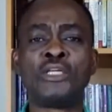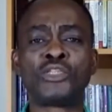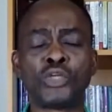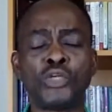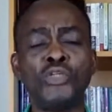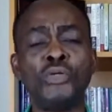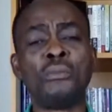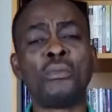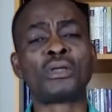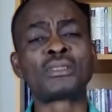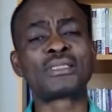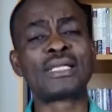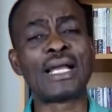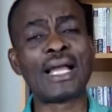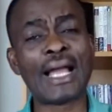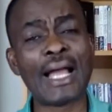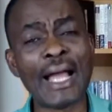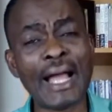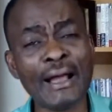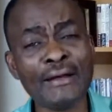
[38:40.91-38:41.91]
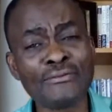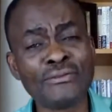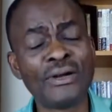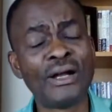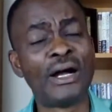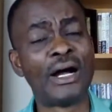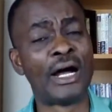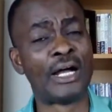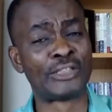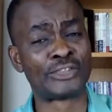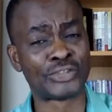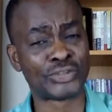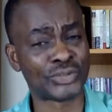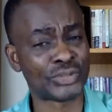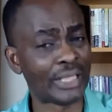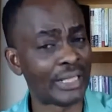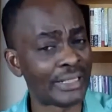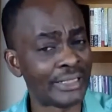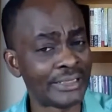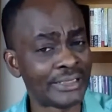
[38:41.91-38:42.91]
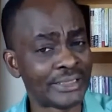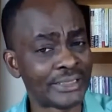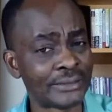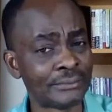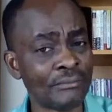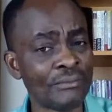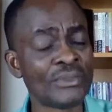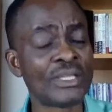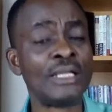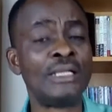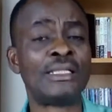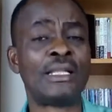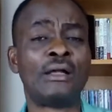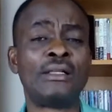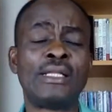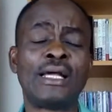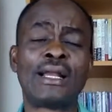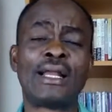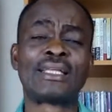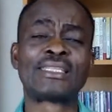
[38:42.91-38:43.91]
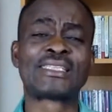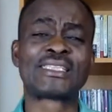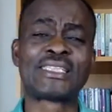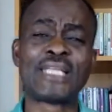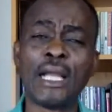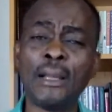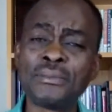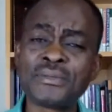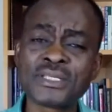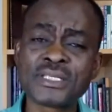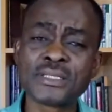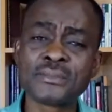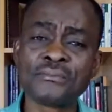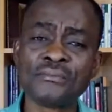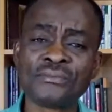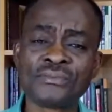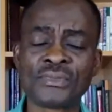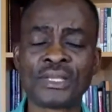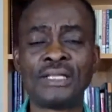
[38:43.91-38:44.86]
So you must have a strategy. Now there are steps,